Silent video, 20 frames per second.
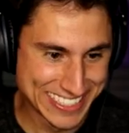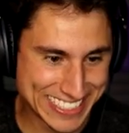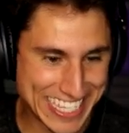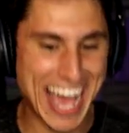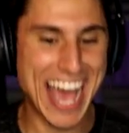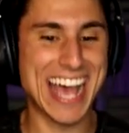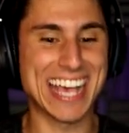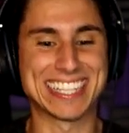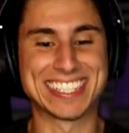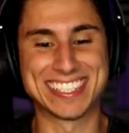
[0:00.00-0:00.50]

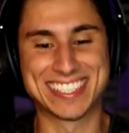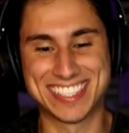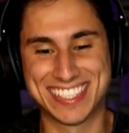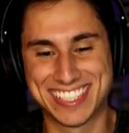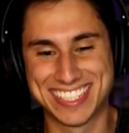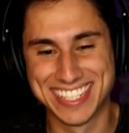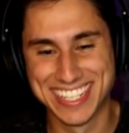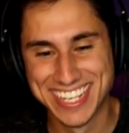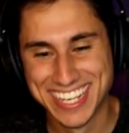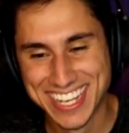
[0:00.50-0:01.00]
Yes!
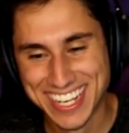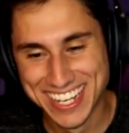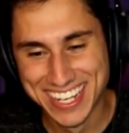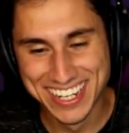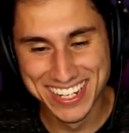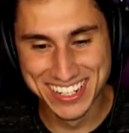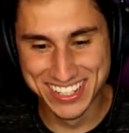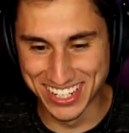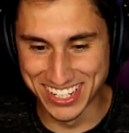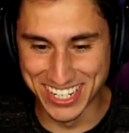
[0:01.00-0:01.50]
Oh, I
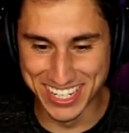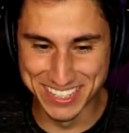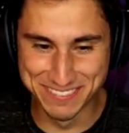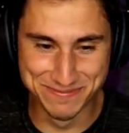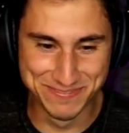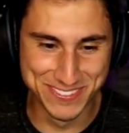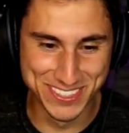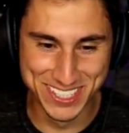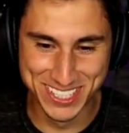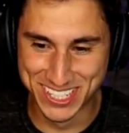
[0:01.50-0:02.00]

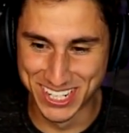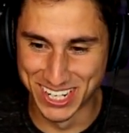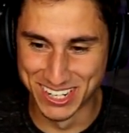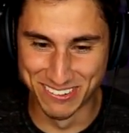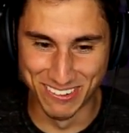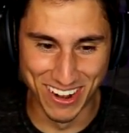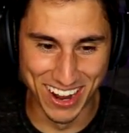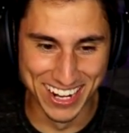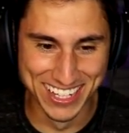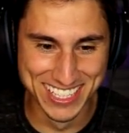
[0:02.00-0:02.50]
tried
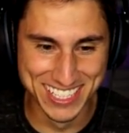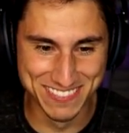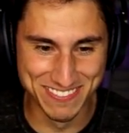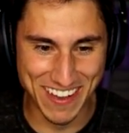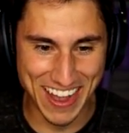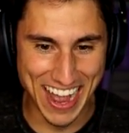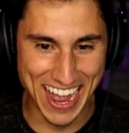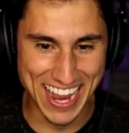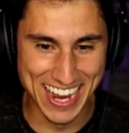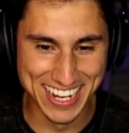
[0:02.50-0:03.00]
good one,
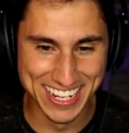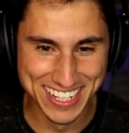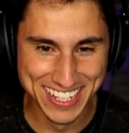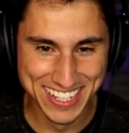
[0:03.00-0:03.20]
Spy.